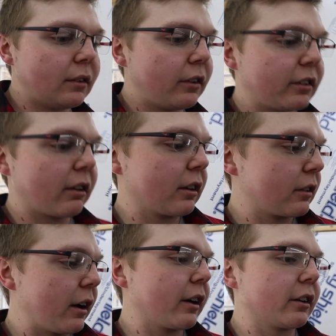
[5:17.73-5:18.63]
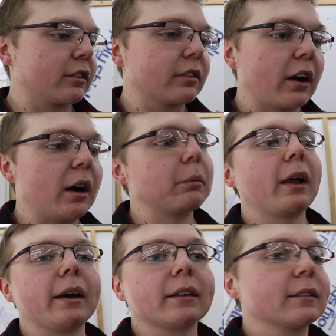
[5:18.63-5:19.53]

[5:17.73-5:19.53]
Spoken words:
this thing's not going to stop. Like,